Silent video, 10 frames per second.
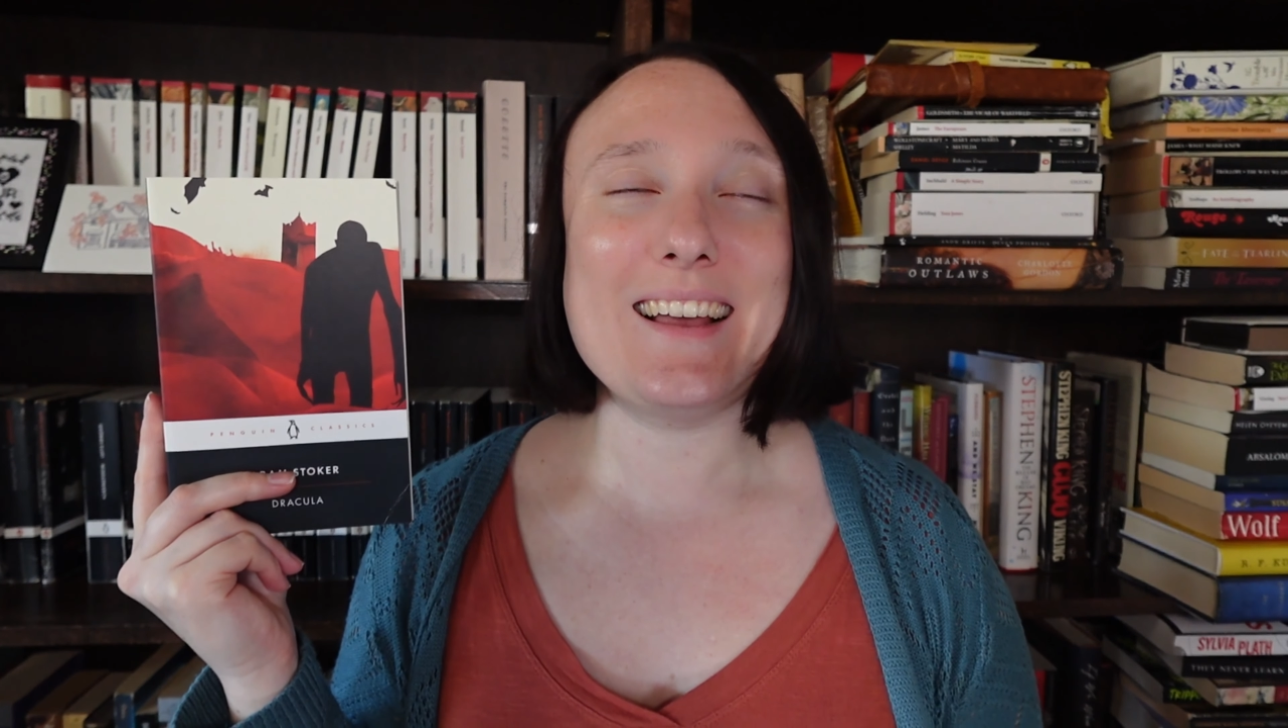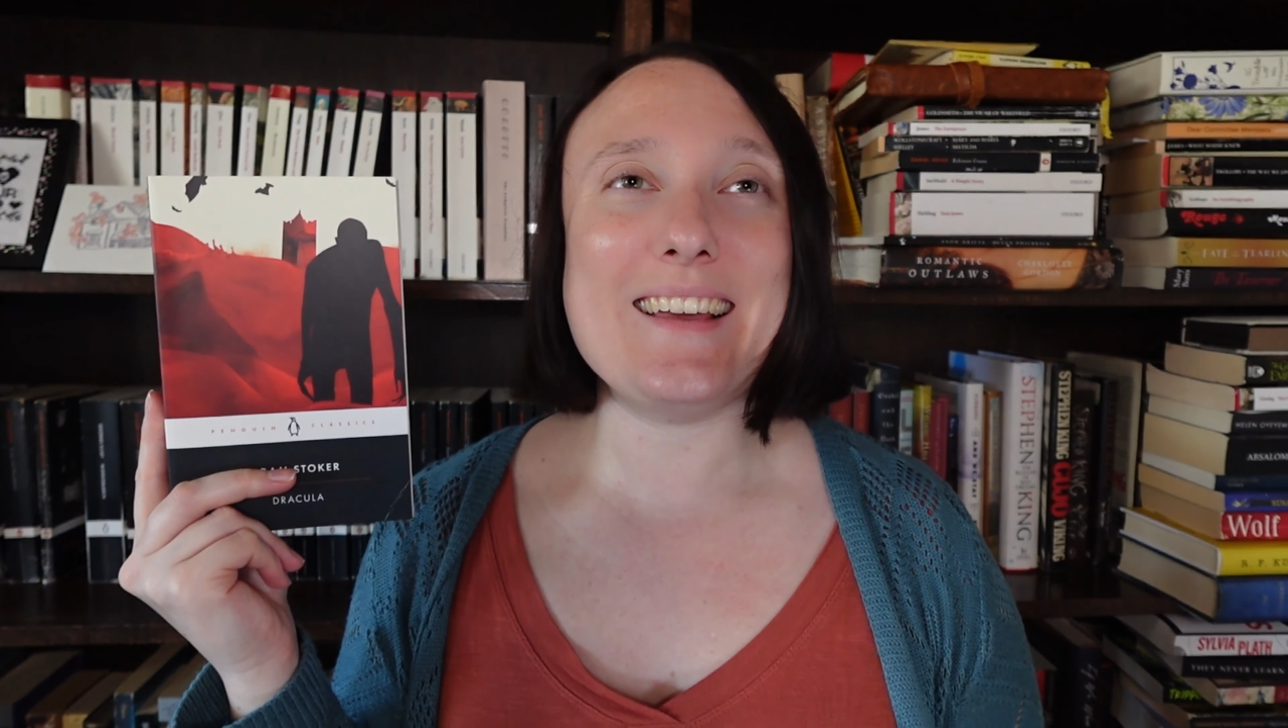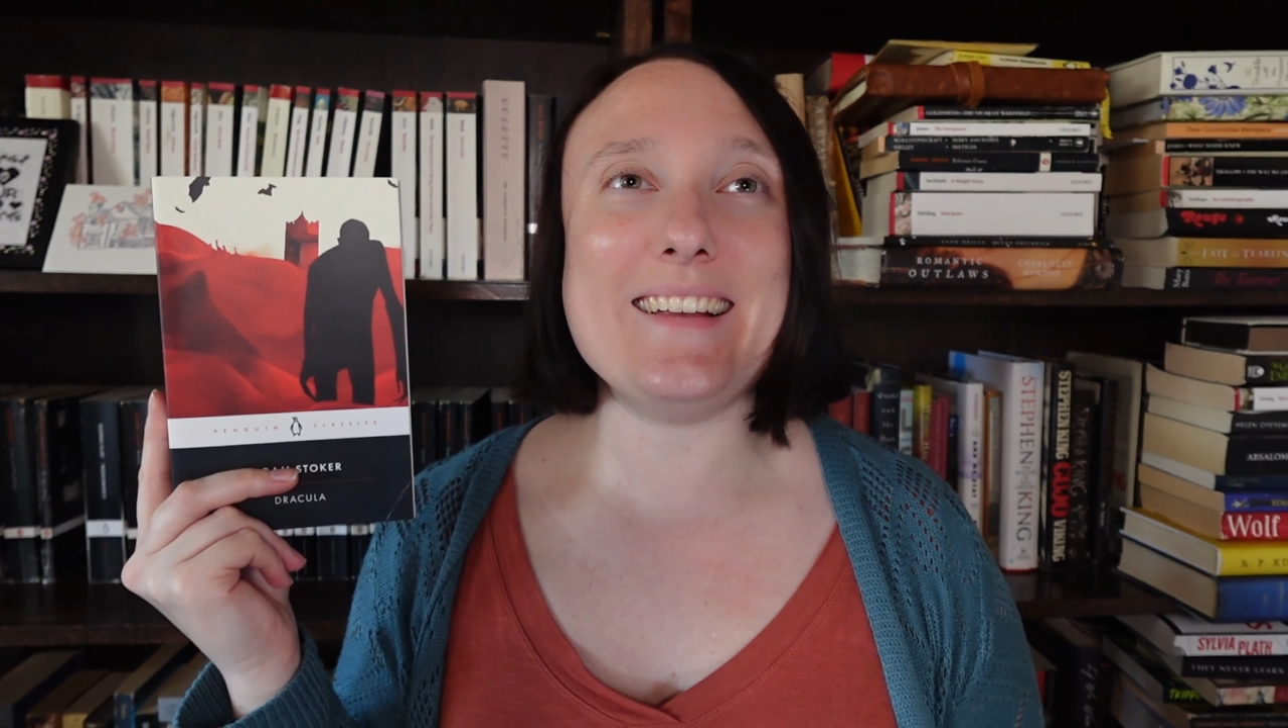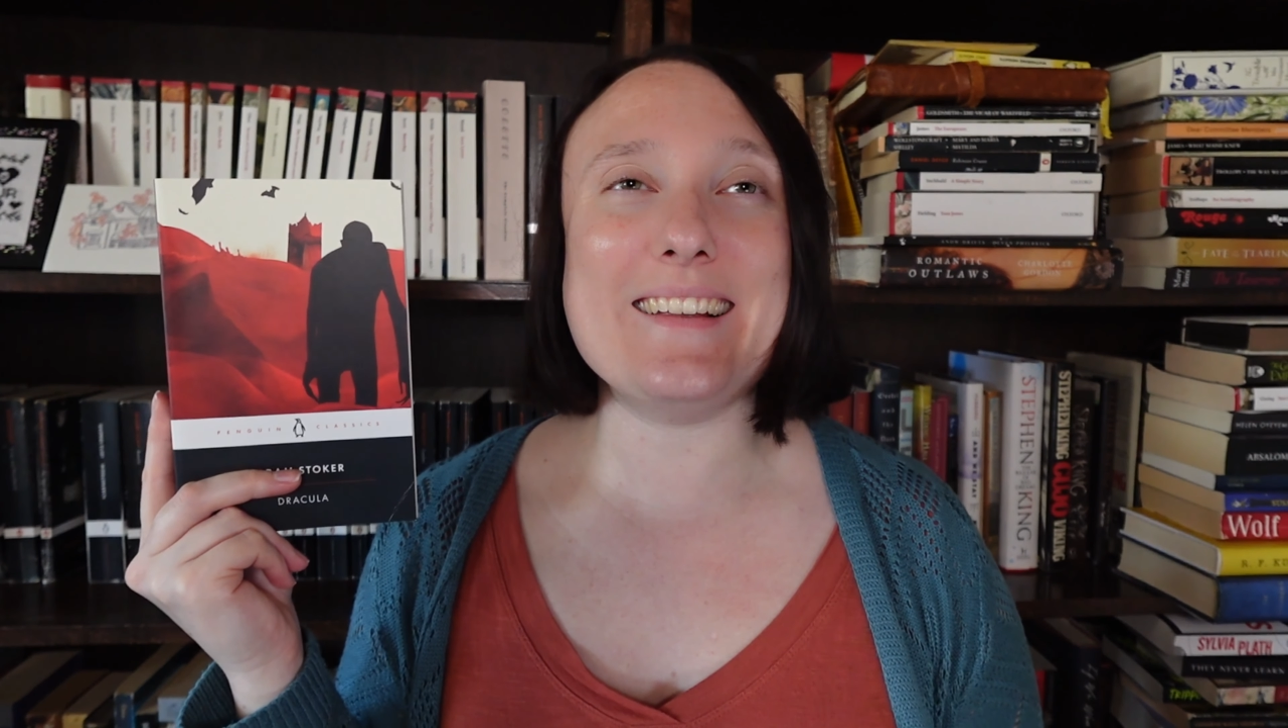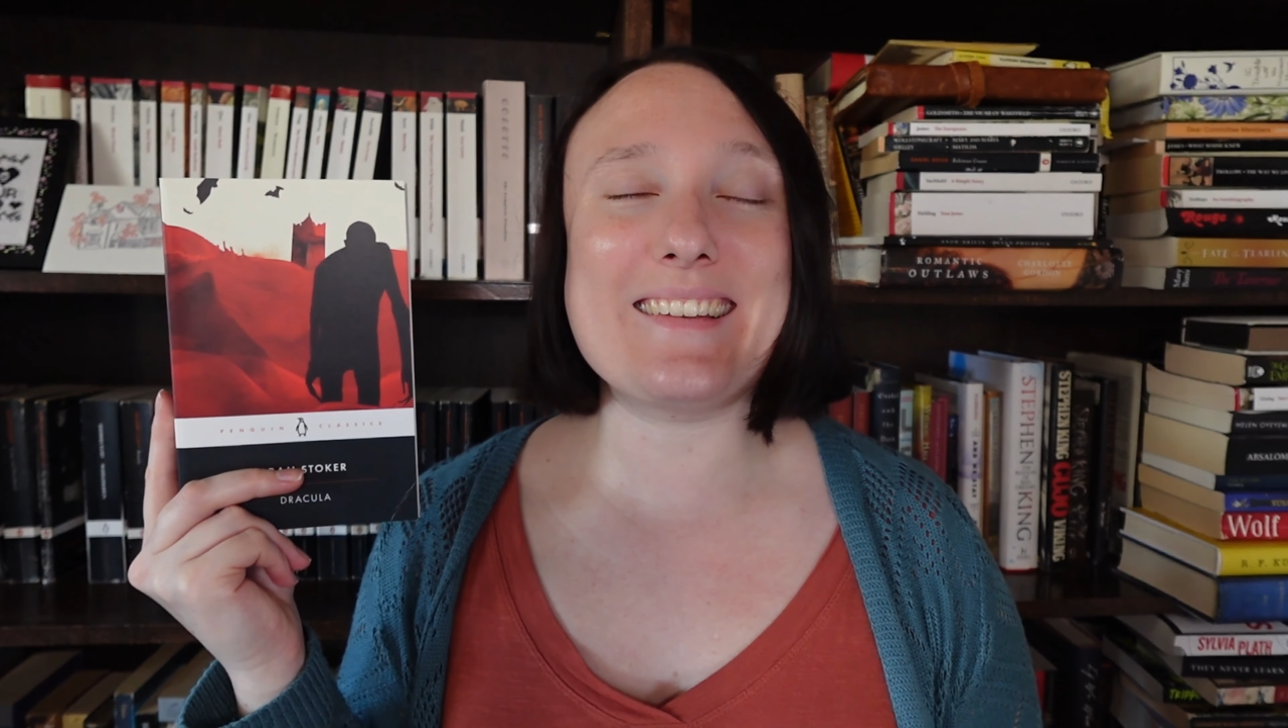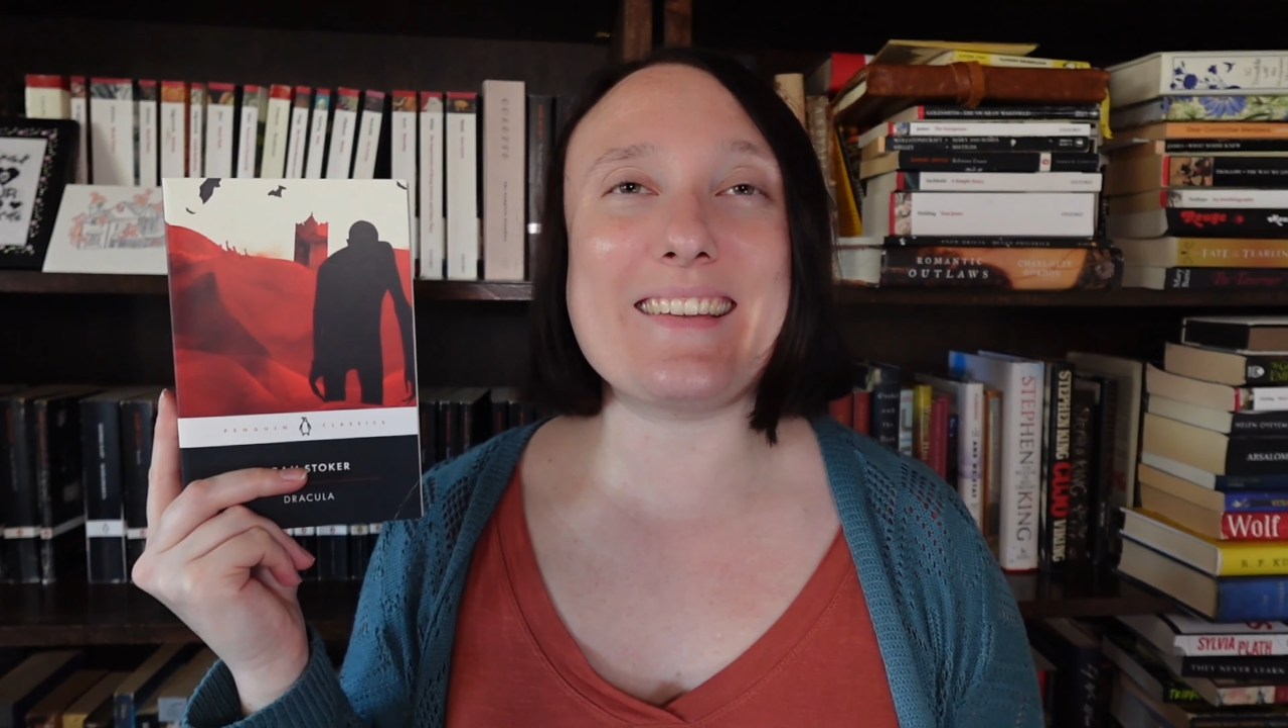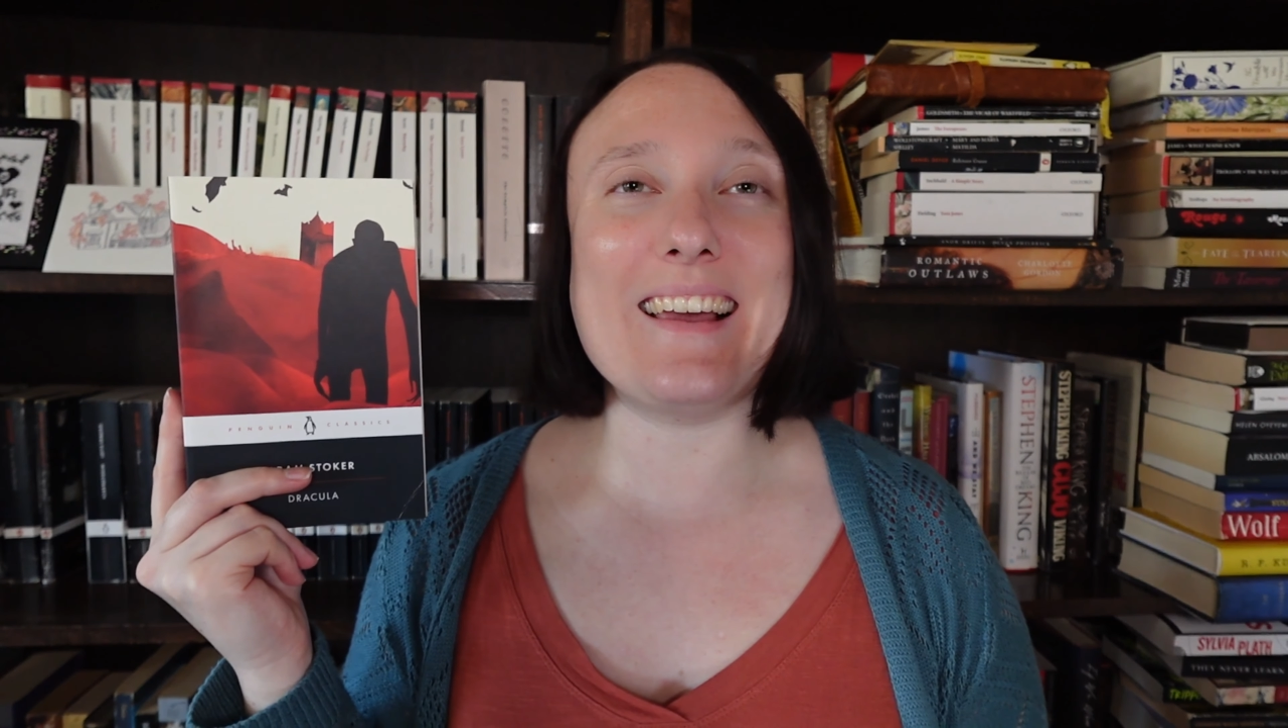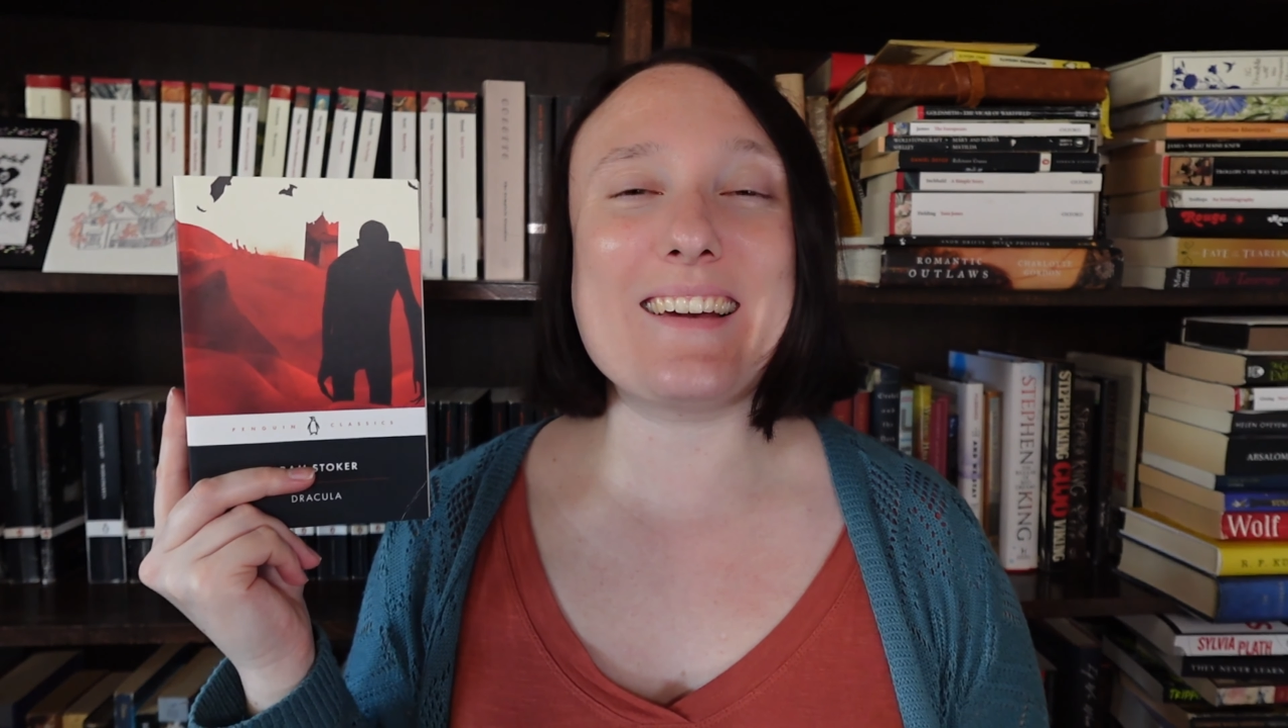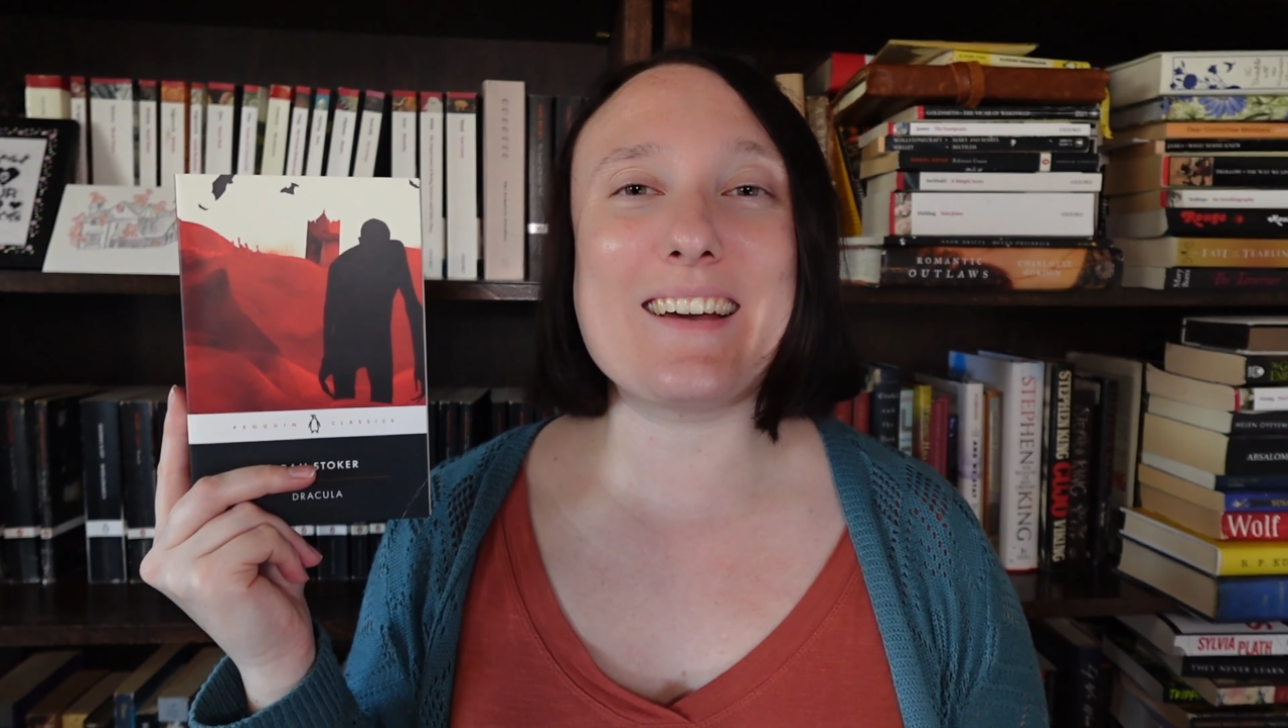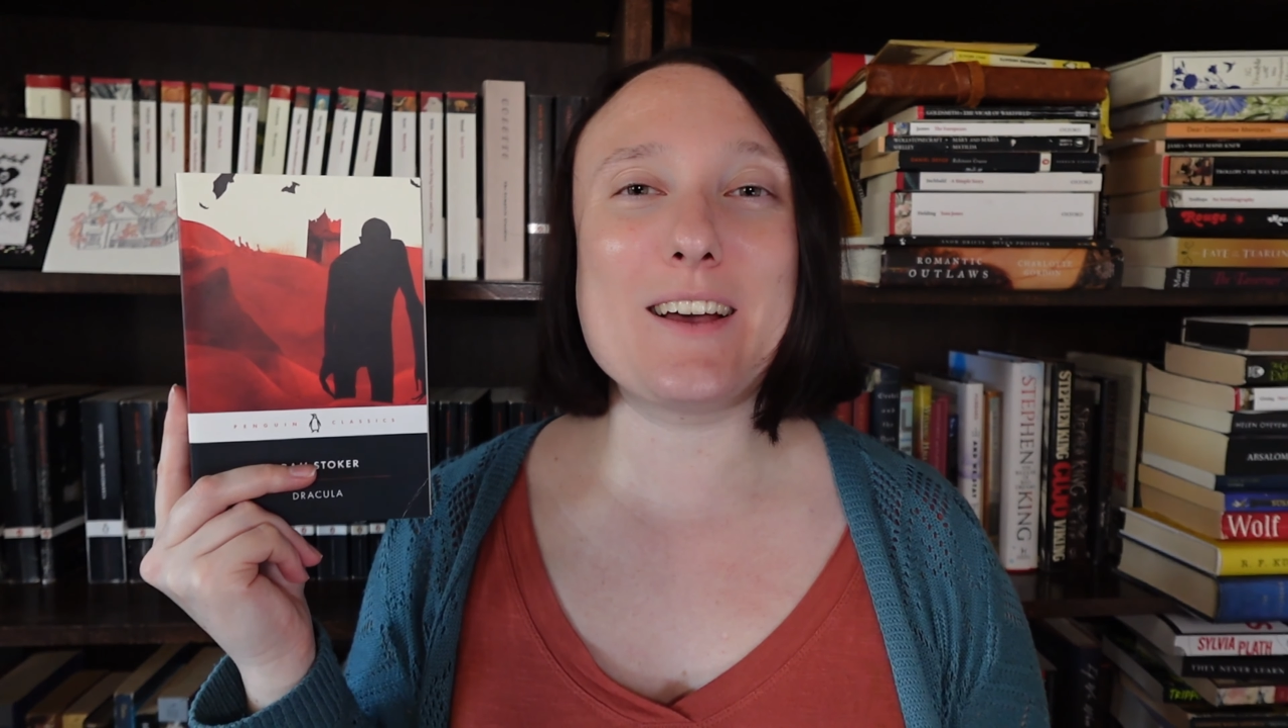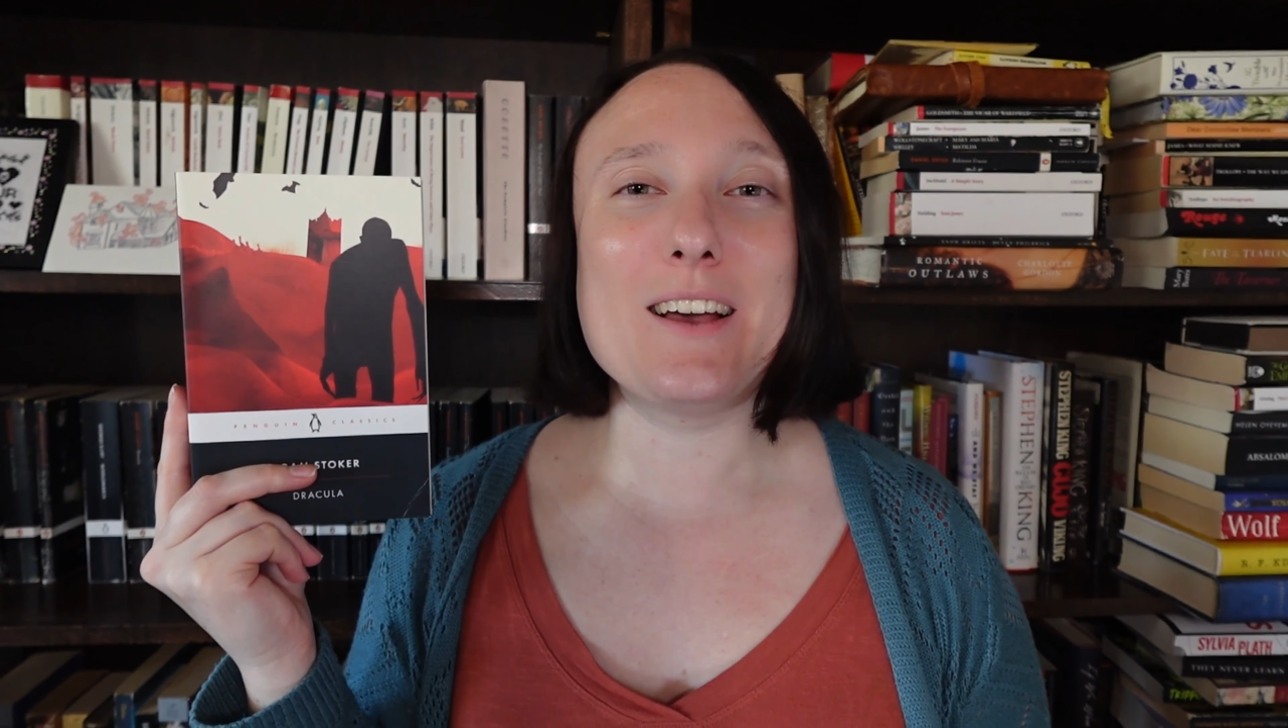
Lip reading: He's like